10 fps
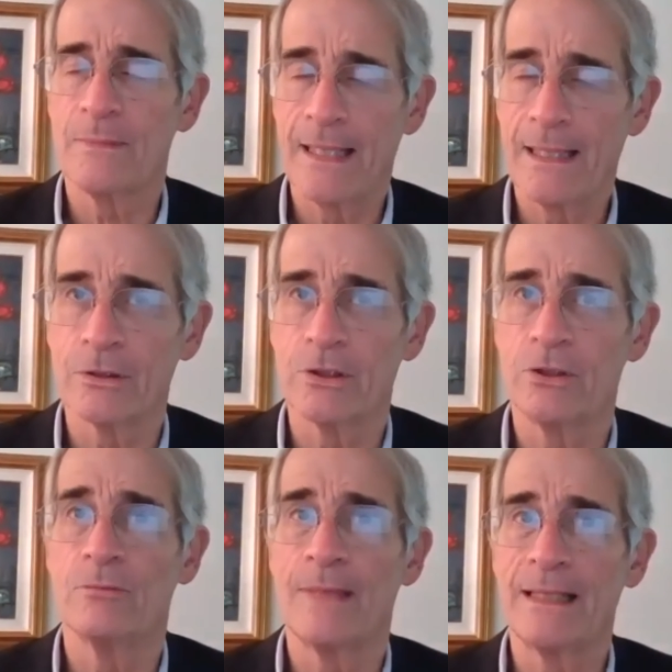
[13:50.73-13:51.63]
able to
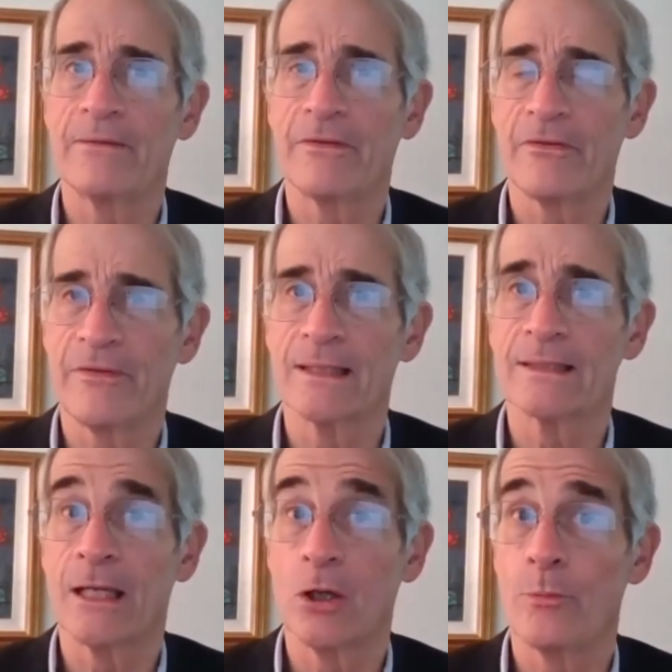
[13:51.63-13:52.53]
do many of the things
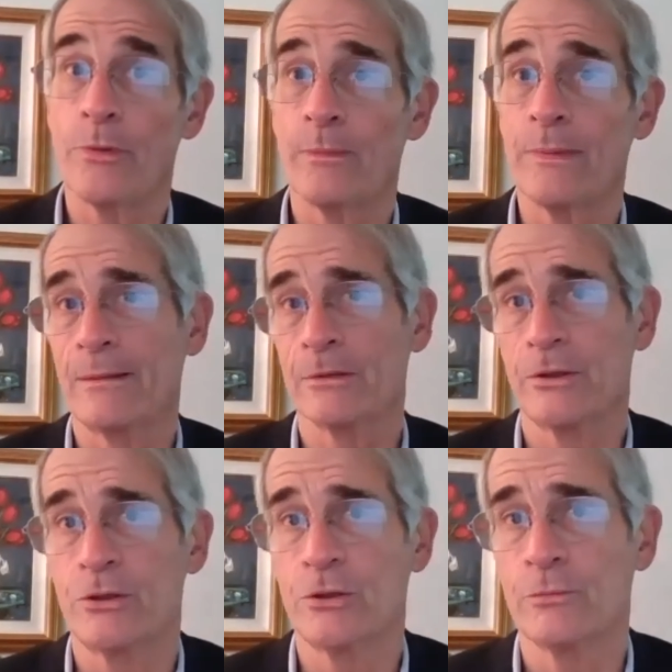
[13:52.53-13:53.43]
they hope they'll be able to
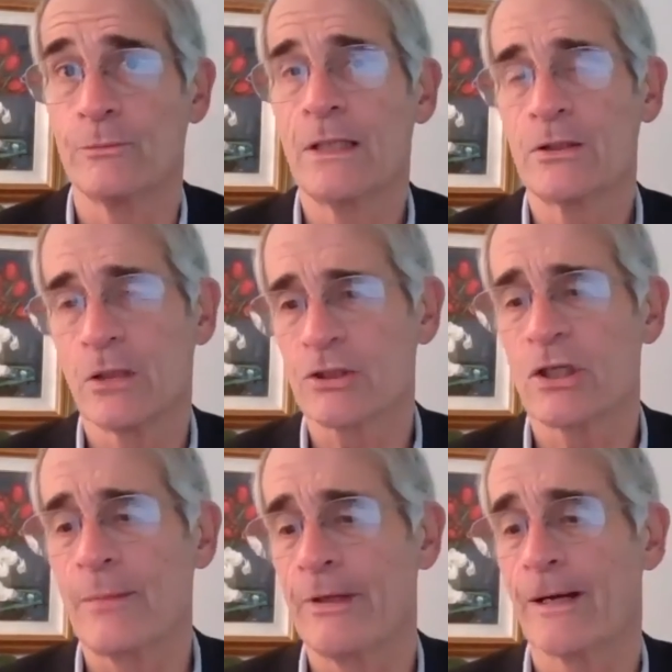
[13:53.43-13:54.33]
do. So I'll
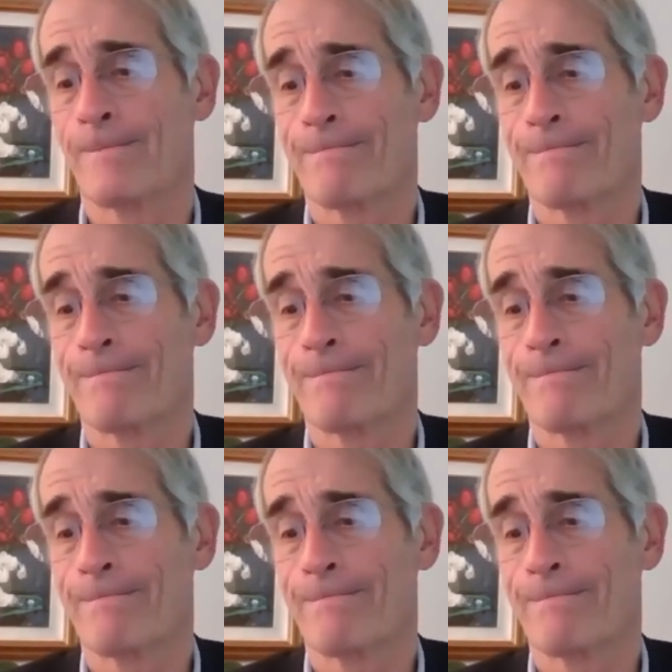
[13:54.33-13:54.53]
stop there.